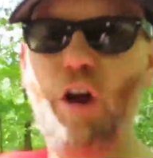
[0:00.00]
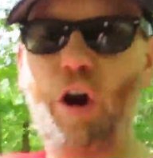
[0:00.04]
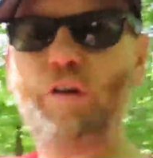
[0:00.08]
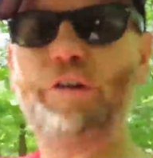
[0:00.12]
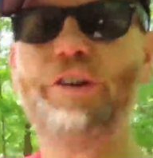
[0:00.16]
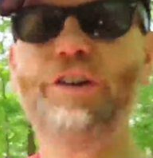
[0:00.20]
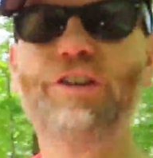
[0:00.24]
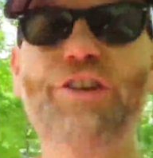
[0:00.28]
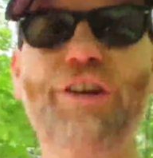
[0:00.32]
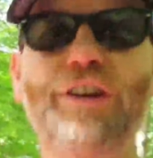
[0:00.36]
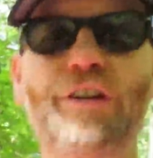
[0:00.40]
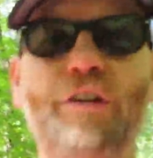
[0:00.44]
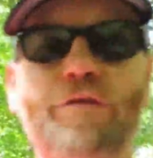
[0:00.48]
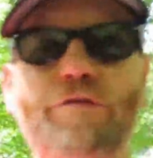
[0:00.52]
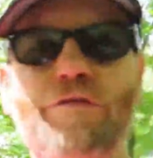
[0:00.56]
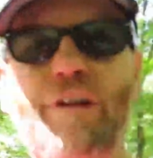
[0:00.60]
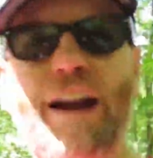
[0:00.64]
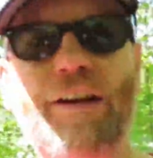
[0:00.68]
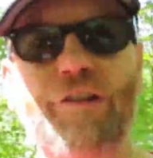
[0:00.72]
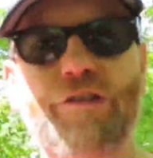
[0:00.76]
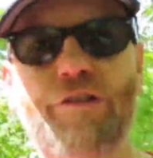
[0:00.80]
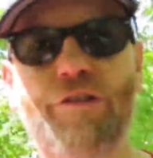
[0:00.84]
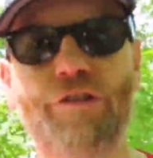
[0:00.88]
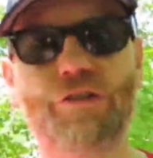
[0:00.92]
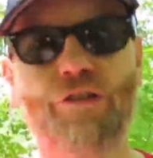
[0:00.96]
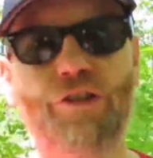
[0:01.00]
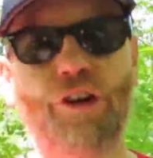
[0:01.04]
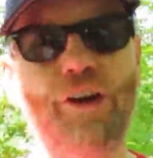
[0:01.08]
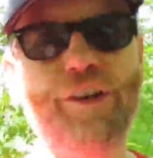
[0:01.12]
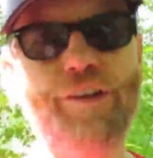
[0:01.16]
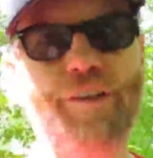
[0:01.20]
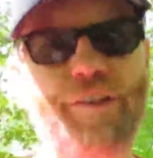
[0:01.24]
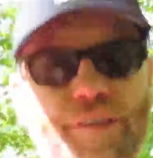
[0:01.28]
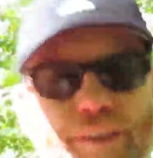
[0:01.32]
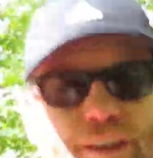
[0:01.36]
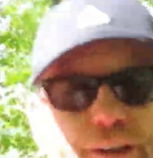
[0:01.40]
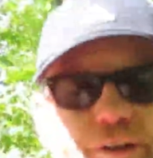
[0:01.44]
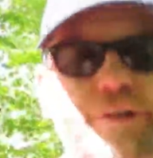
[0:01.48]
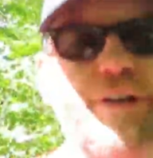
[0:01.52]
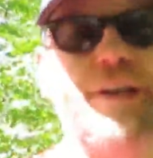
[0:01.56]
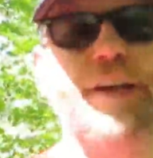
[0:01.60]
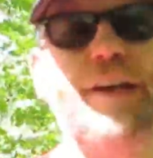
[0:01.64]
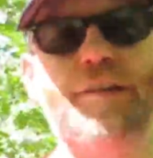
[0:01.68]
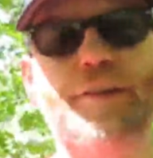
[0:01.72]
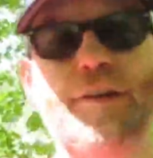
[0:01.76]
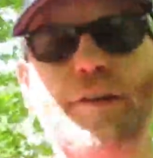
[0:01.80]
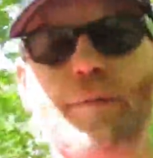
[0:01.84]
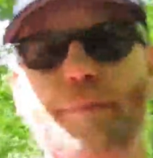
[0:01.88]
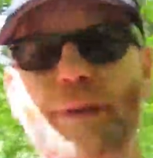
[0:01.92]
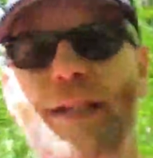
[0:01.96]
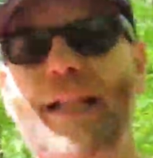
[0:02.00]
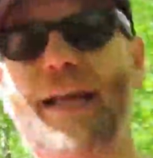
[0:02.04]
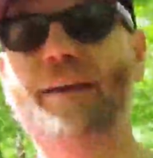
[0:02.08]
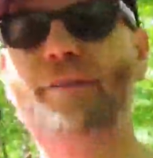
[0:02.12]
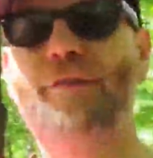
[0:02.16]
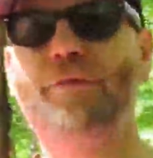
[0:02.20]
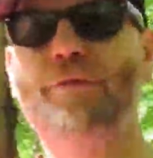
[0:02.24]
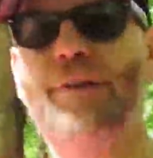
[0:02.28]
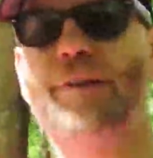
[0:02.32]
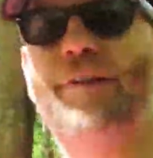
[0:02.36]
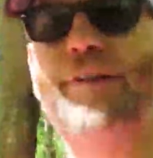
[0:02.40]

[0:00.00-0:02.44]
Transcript: origin of rational choice theory as it applies to